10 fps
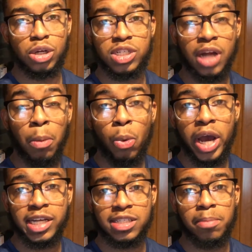some
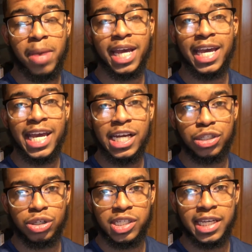ways to make it
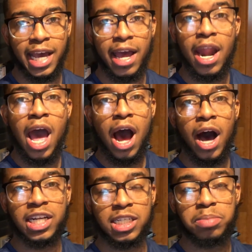easier to get
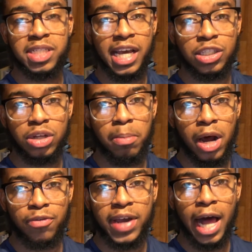a substantial
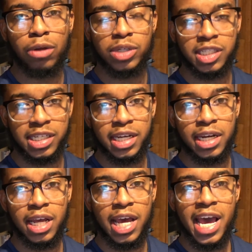amount of calories in
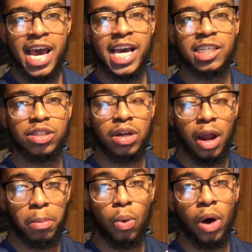is to,
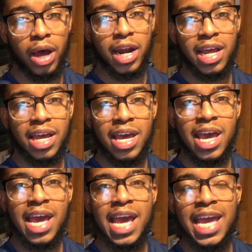number 1,
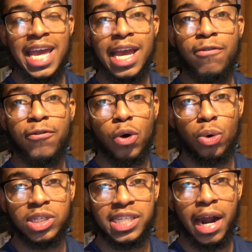eat
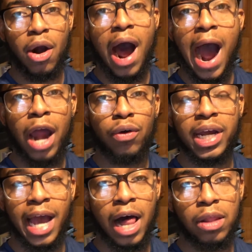foods that are higher in
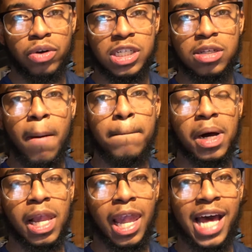calories
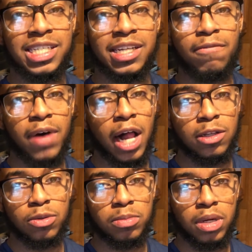but less in
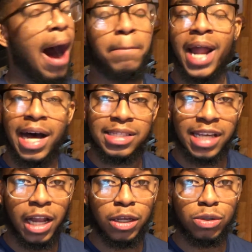volume. I'm not
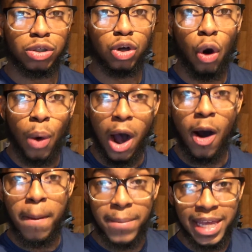telling you to go
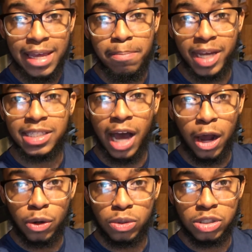out and eat
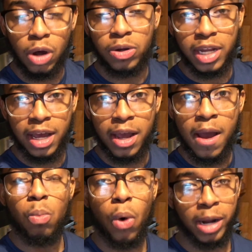McDonald's all day.
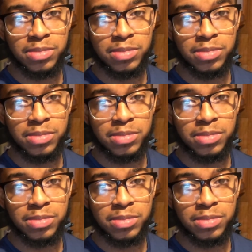What I'm